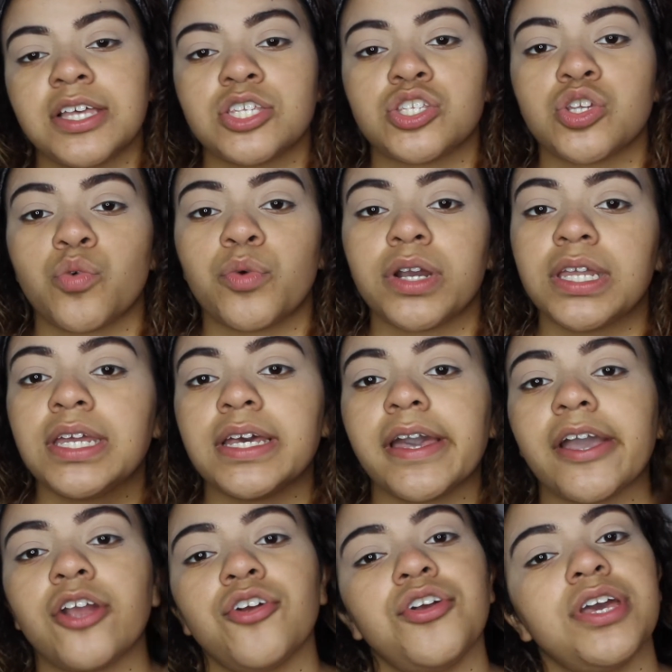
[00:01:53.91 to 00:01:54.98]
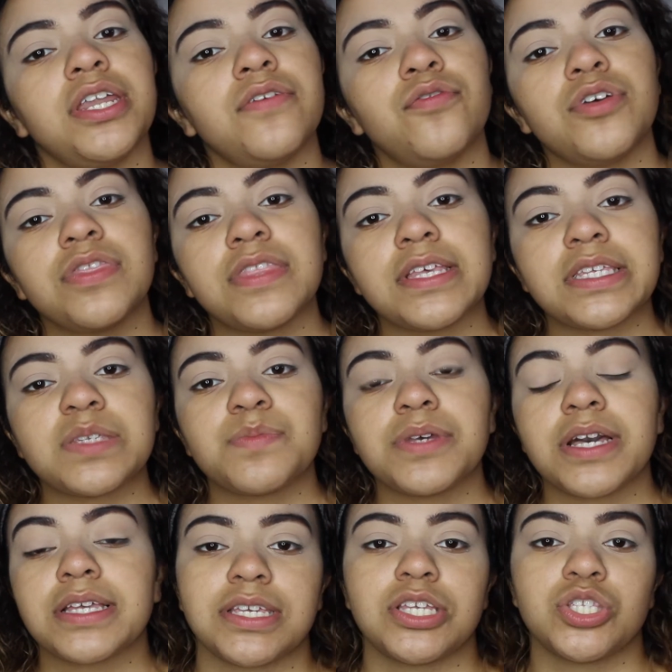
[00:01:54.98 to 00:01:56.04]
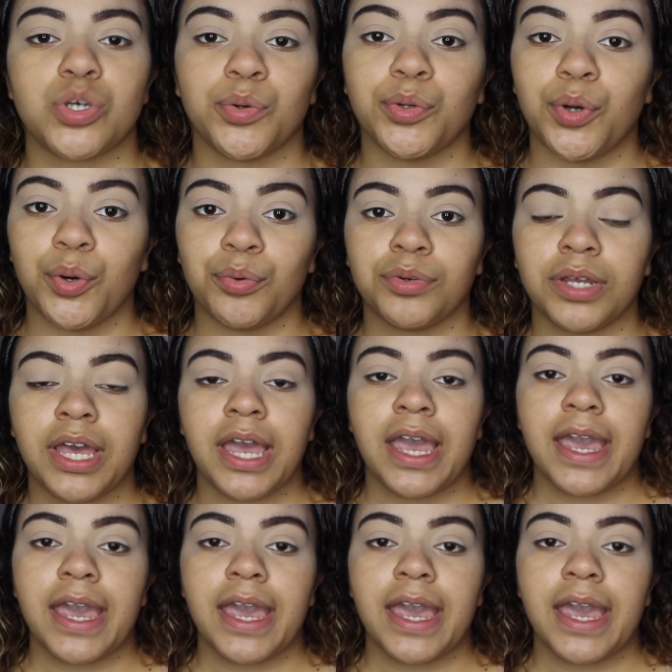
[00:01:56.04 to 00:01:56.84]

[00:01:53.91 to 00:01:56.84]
So we're gonna get creative with this because I don't own